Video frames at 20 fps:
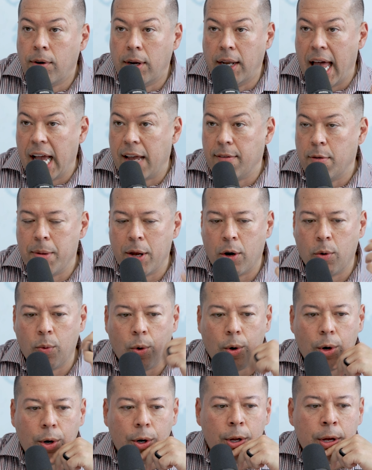for lack of a better
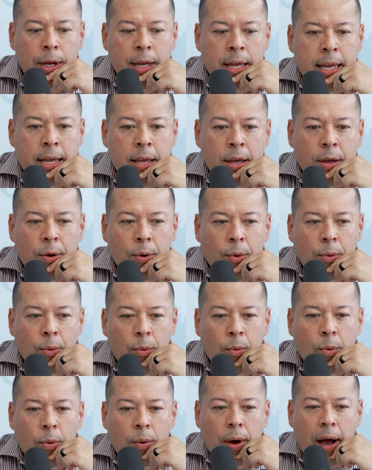word.
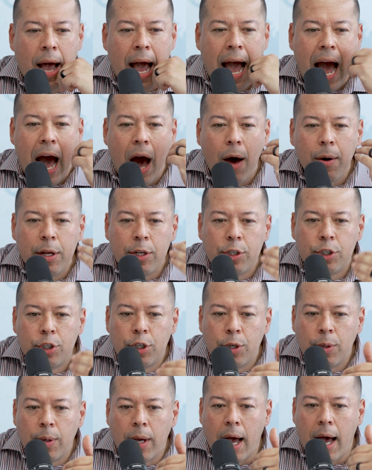How did
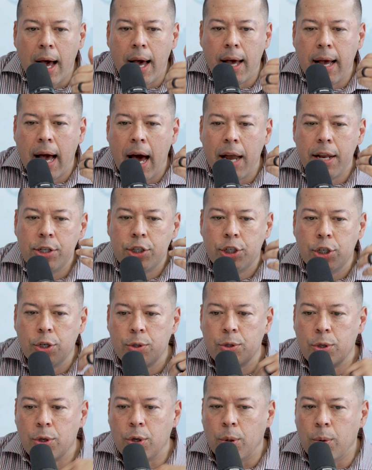you
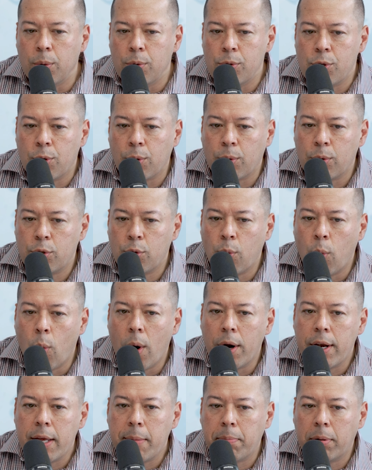use your
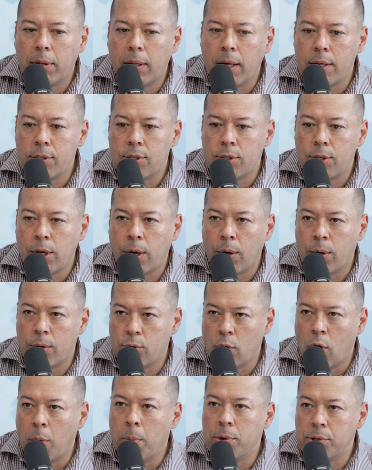20 plus
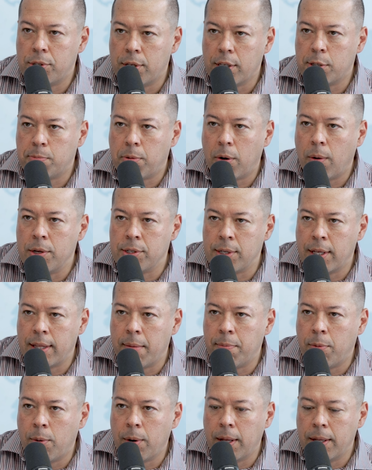years almost experience at
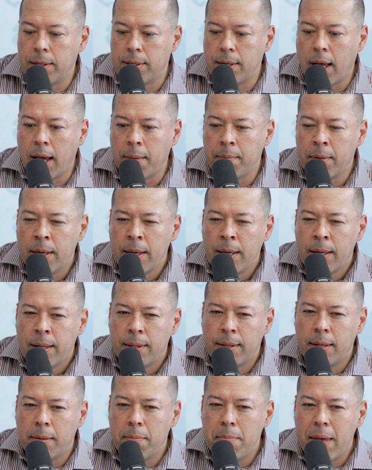that point in time
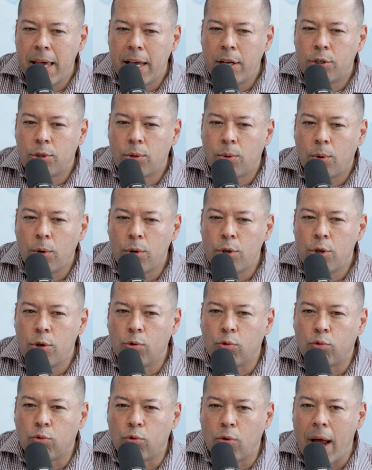to make sure
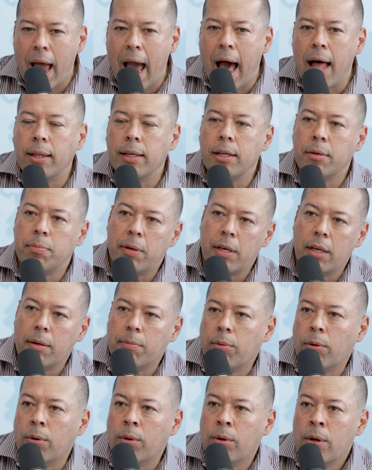you rallied
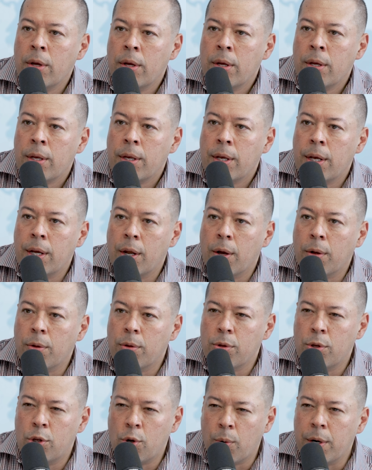people, you know,
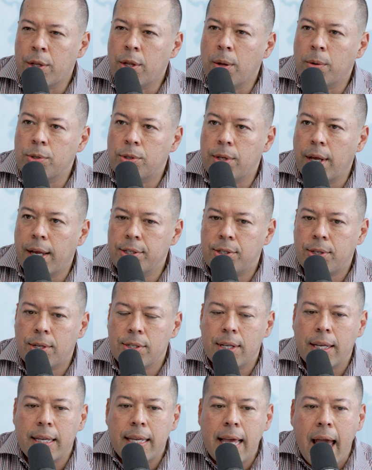during those days?
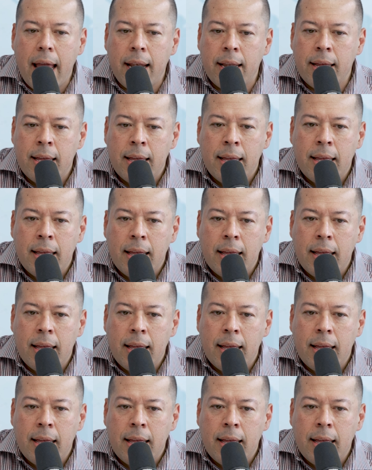Because again,